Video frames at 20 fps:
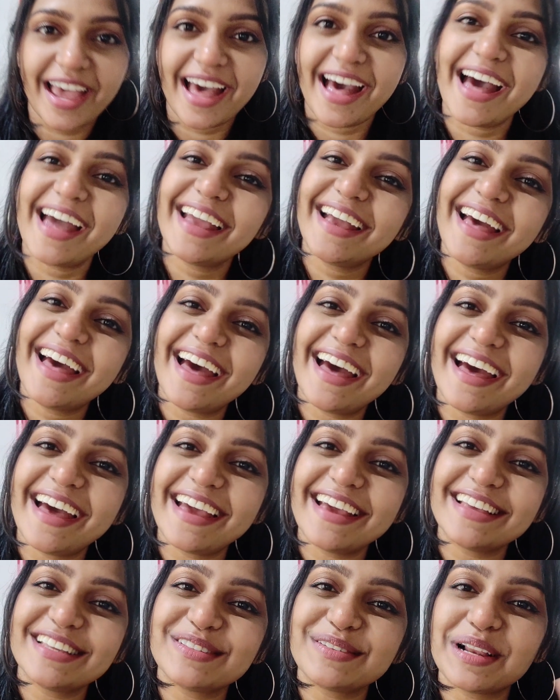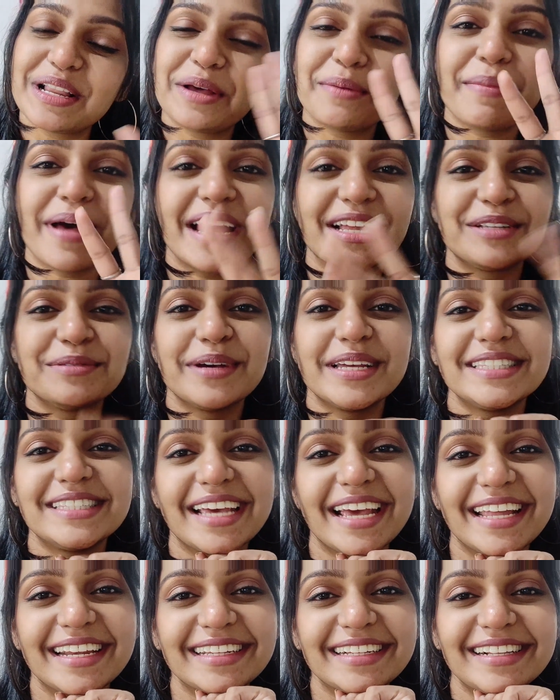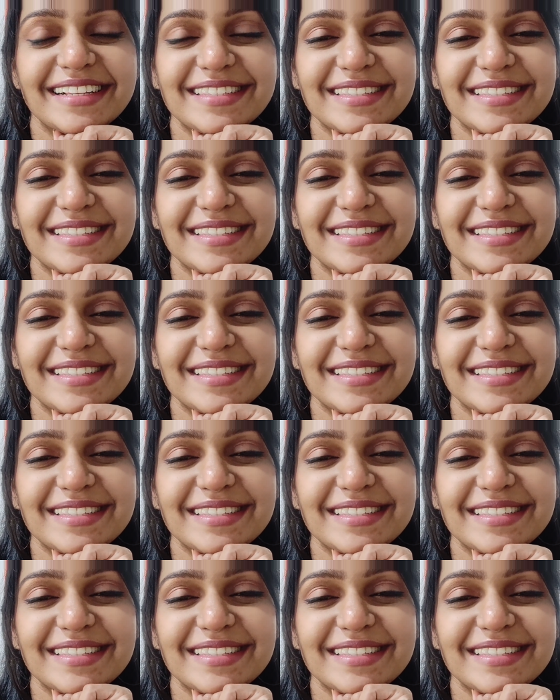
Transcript: Hi guys, welcome back to my channel.